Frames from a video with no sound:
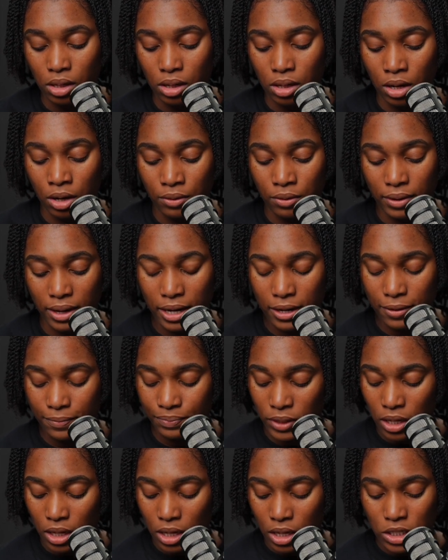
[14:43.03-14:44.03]
All right.
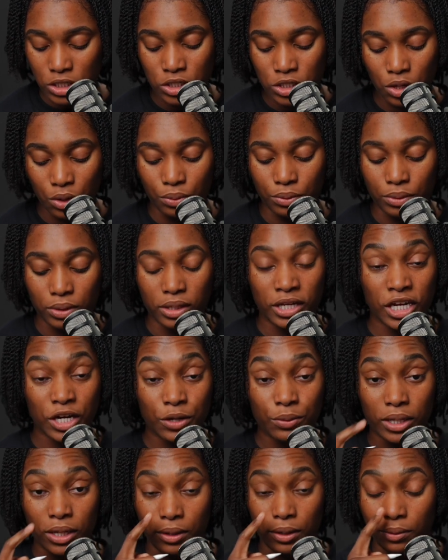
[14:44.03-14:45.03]
So here
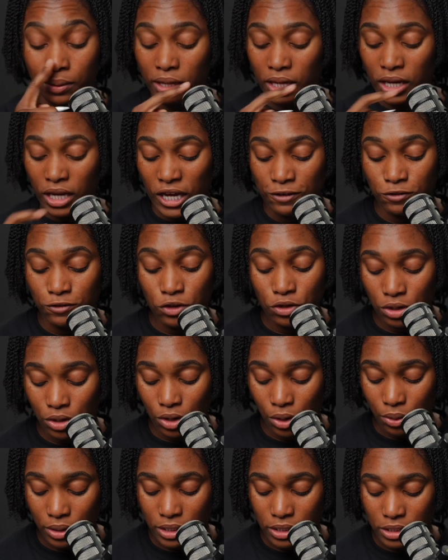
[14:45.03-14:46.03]
we go. If you
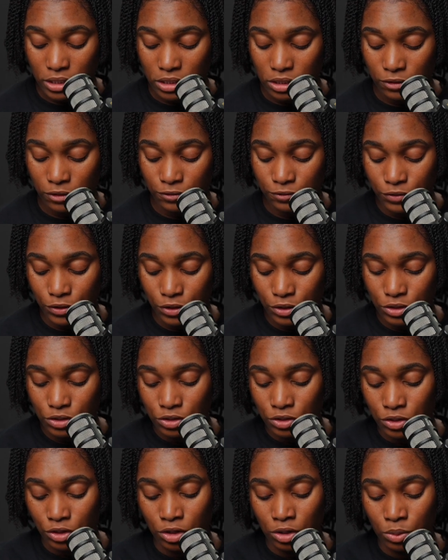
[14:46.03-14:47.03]
notice the first
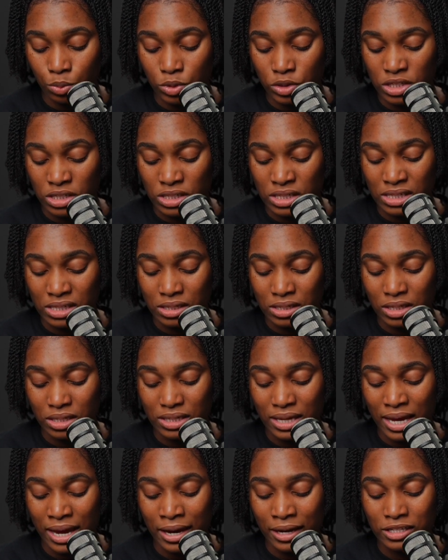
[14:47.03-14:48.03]
term, which is the
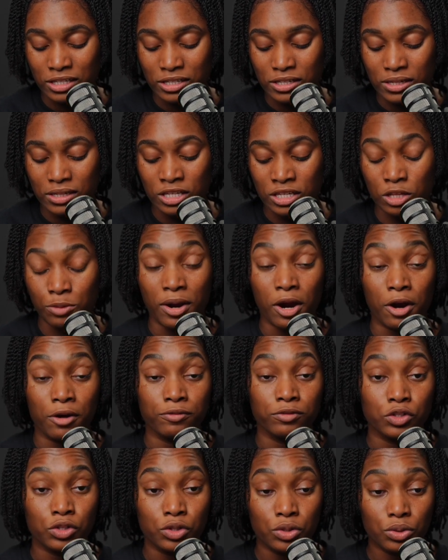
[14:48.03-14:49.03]
6x to the power
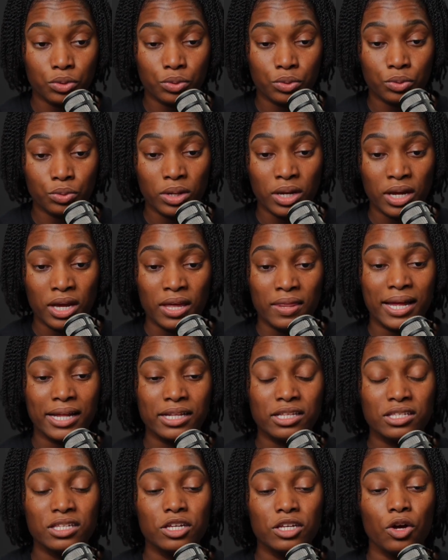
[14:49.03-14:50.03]
of 2,
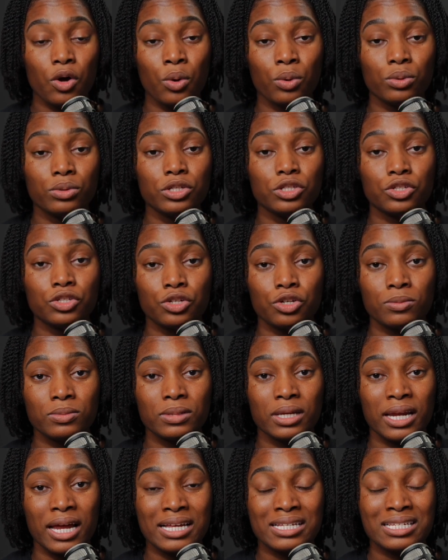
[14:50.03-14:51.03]
that's the only term
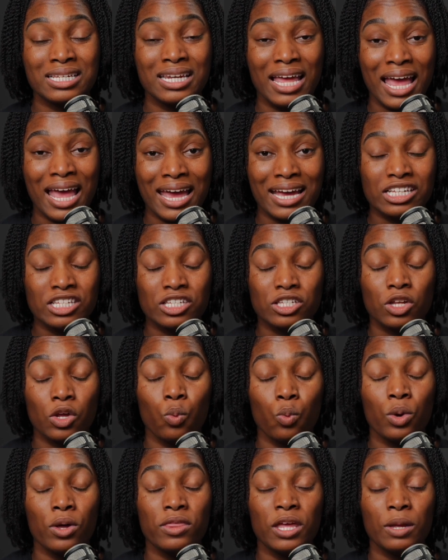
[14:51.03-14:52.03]
that has an x
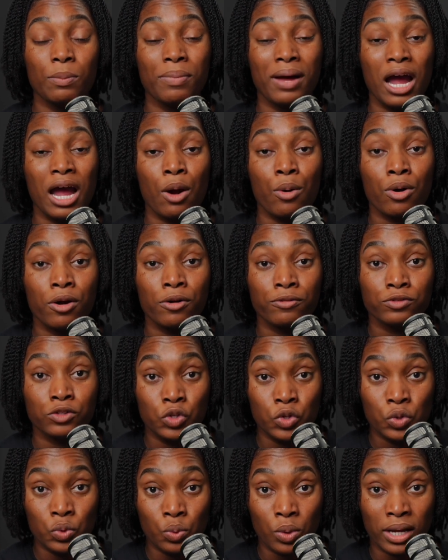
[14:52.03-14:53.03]
with a power of
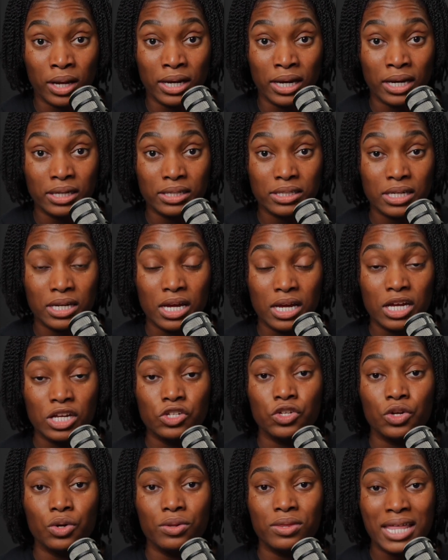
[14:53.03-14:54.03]
2 on it.
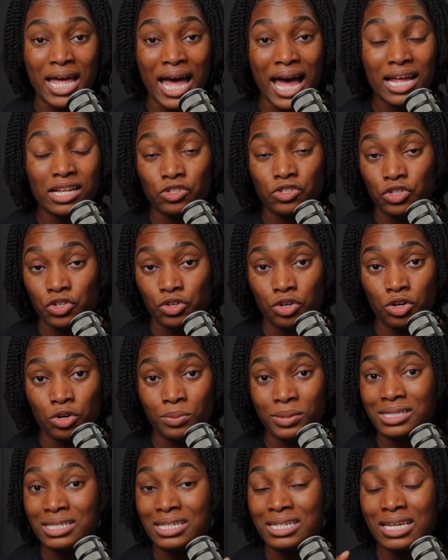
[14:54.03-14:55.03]
So that term
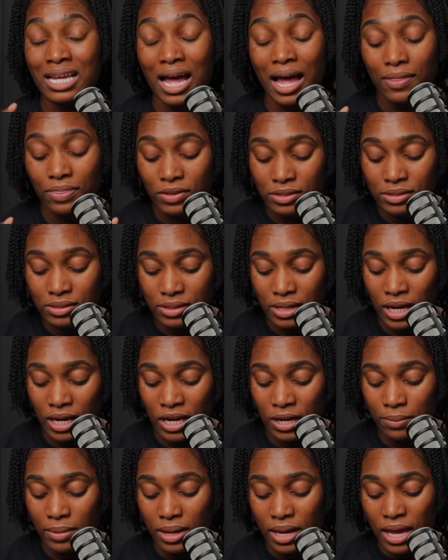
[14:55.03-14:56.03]
is not the
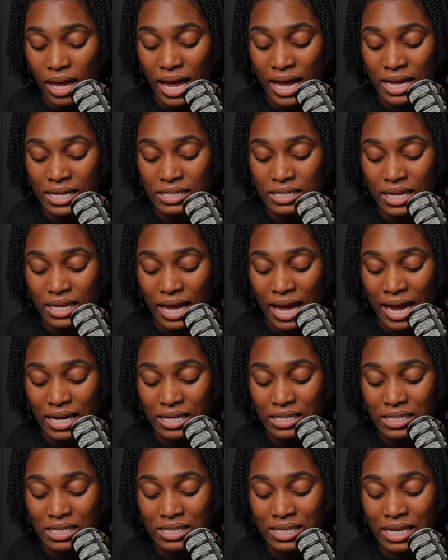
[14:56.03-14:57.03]
same as the
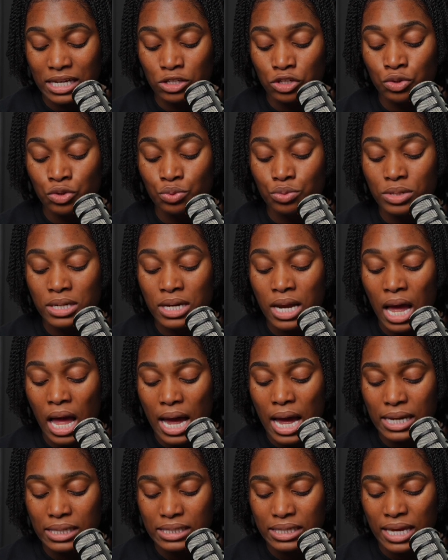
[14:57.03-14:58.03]
x's that do
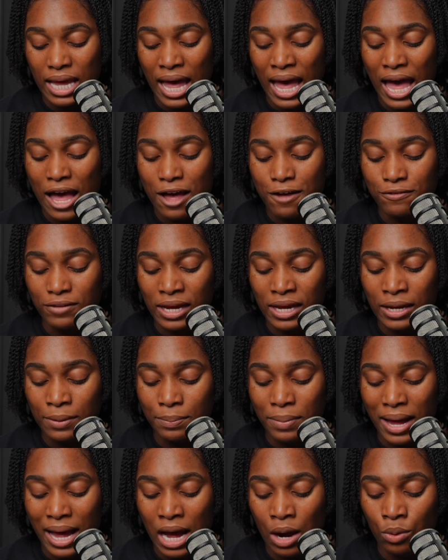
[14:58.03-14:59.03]
not have a
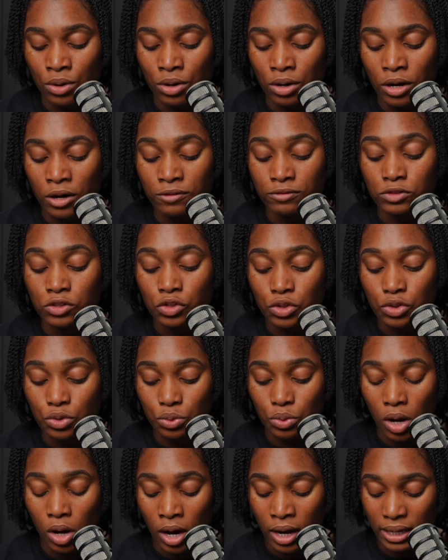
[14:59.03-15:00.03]
power of
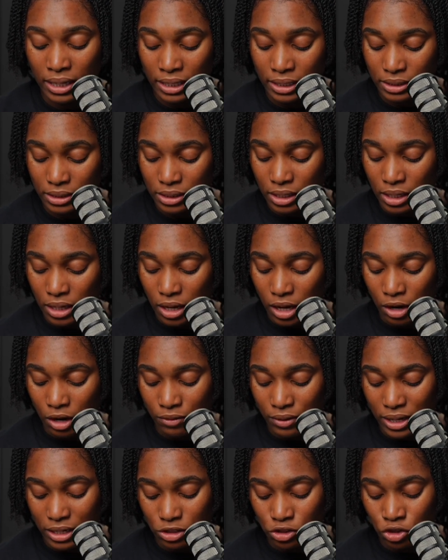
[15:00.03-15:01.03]
2 on it. All
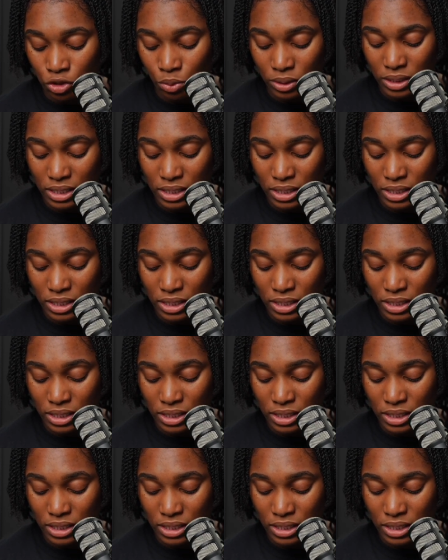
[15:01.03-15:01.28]
right, so what